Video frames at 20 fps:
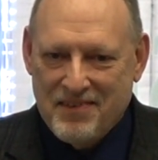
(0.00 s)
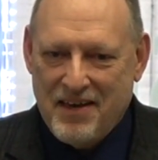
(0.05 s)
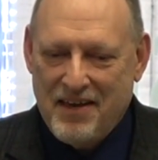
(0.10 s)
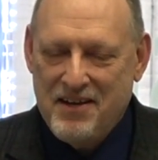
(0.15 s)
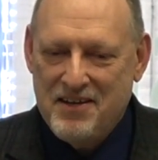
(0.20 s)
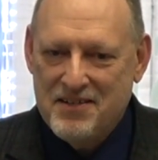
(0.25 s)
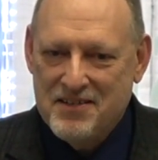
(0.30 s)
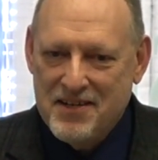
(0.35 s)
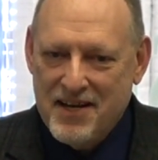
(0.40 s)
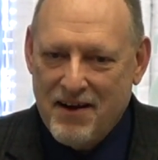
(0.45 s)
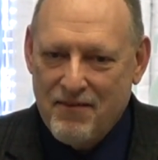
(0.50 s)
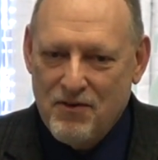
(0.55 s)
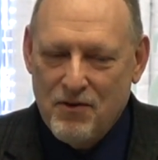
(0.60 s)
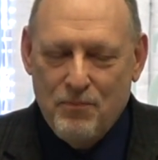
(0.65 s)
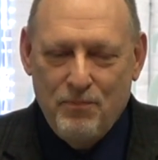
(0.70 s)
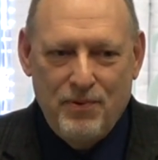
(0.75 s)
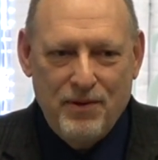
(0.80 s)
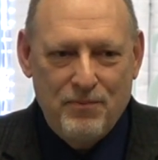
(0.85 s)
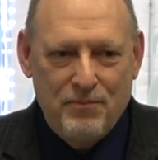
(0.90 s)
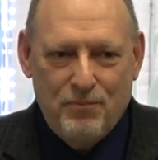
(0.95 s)
And he's never
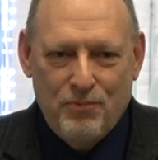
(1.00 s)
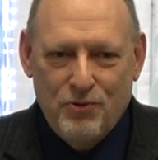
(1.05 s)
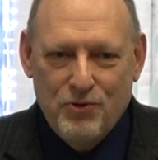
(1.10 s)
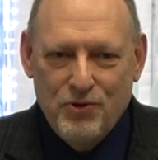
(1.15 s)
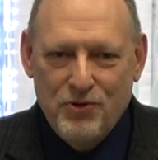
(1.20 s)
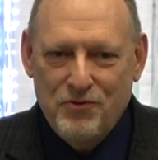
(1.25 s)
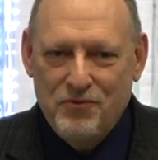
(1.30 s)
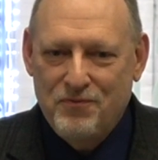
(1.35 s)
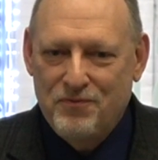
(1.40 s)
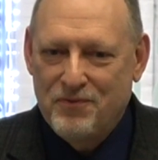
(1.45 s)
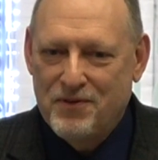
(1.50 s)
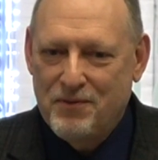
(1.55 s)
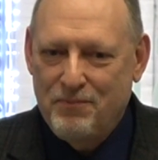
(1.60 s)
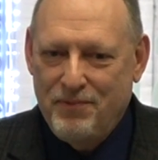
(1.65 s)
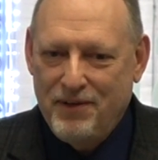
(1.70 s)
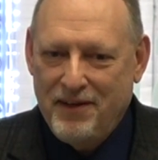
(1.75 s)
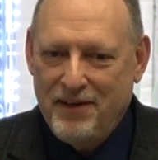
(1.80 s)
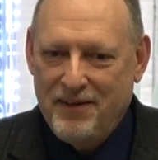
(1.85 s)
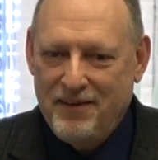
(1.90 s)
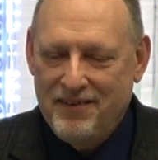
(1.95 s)
been proved to
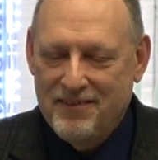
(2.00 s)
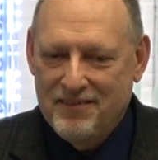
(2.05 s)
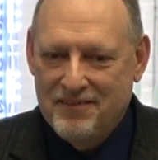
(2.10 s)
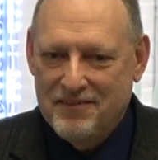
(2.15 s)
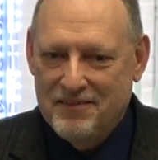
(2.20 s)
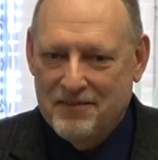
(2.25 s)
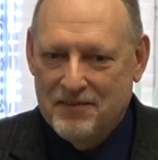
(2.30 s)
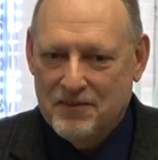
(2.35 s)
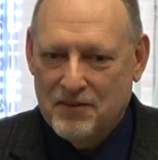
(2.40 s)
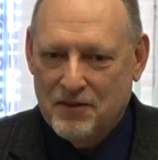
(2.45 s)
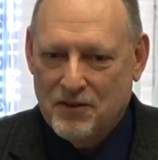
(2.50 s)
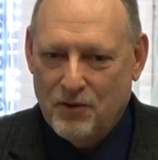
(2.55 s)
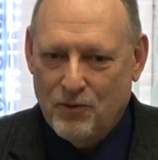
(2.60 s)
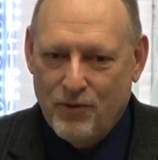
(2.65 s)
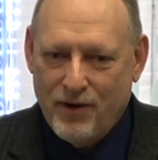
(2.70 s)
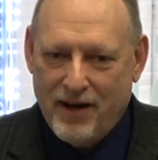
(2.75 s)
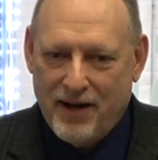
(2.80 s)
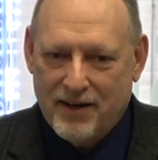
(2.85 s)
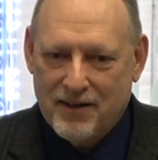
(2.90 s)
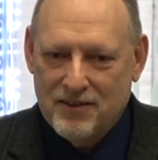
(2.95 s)
be
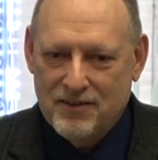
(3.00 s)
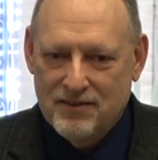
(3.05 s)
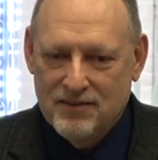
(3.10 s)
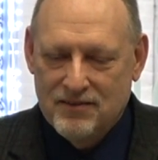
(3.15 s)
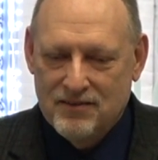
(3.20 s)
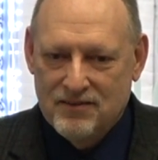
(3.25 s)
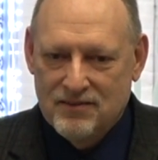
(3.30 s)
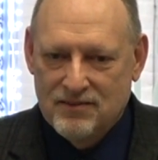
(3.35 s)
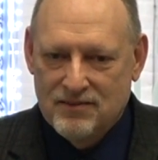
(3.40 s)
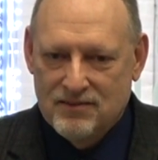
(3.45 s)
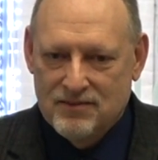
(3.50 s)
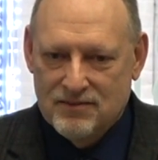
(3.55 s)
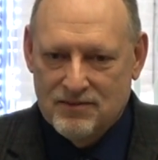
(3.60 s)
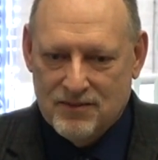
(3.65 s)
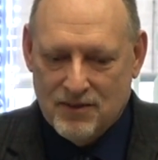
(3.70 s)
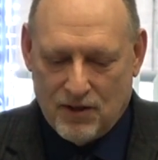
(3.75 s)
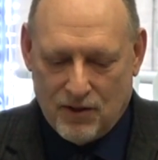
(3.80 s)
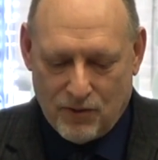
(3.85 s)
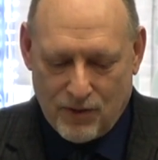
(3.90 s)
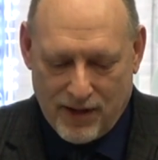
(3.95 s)
correct
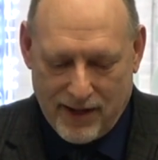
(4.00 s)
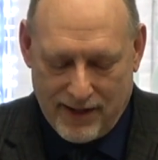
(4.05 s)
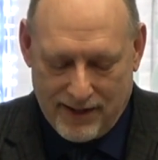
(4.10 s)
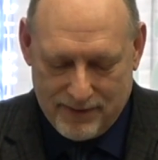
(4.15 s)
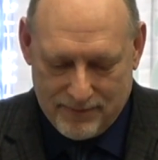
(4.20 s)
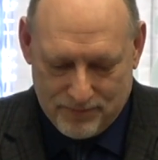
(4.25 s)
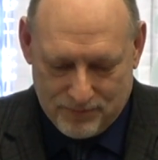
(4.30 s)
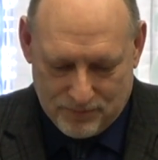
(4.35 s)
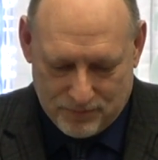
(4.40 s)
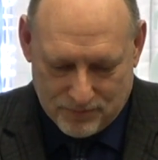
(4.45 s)
or right.